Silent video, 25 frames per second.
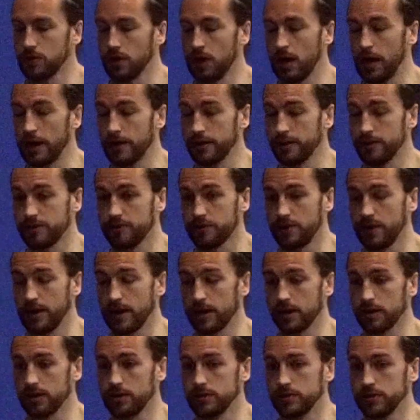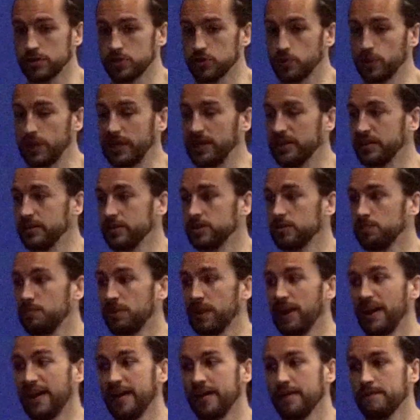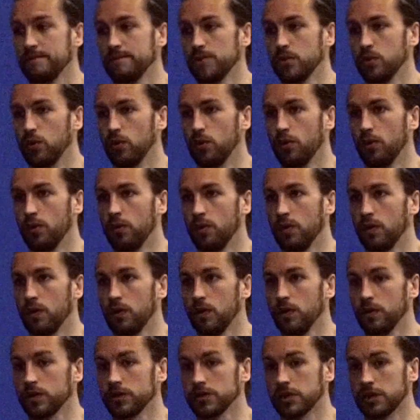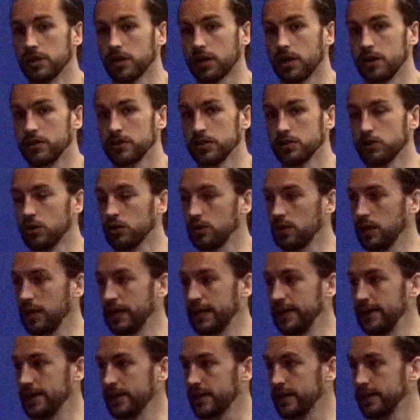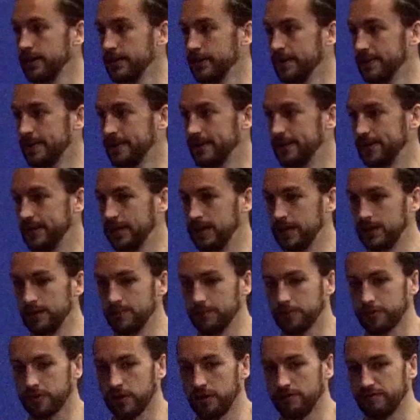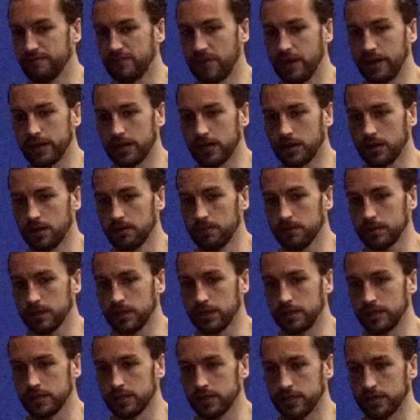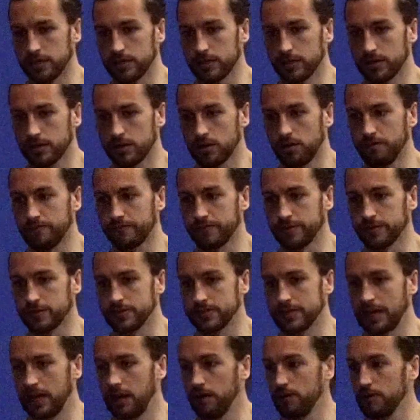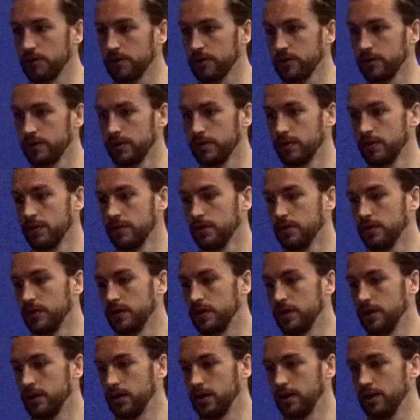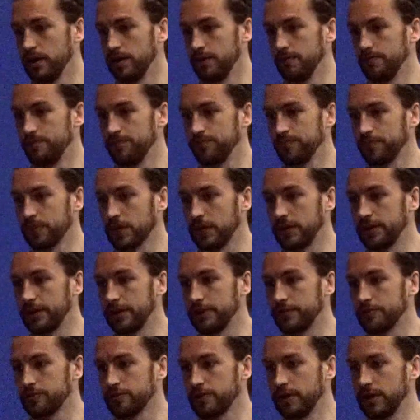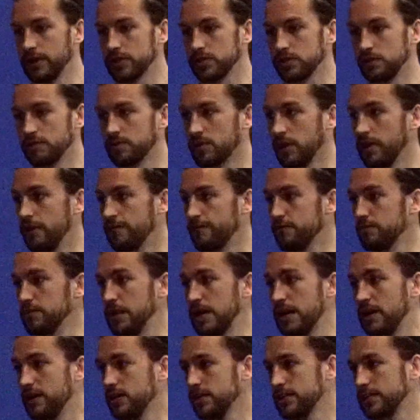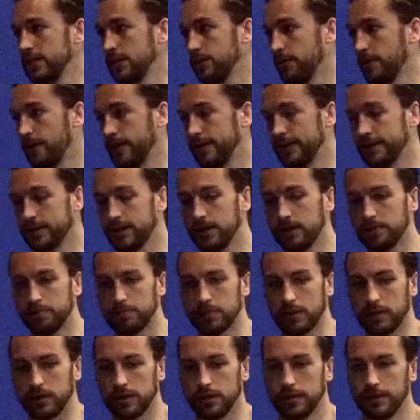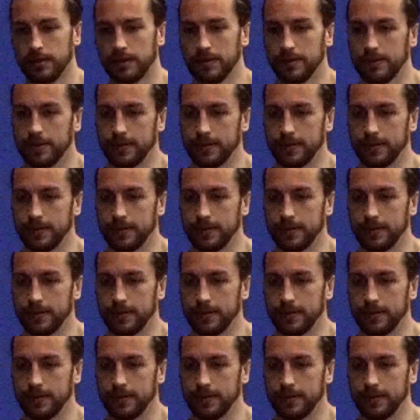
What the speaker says: either try and go to Sweden to play, or I was going to go to non-league, try and find a club in the Conference South, and try and sort of go from there and see where I ended up. But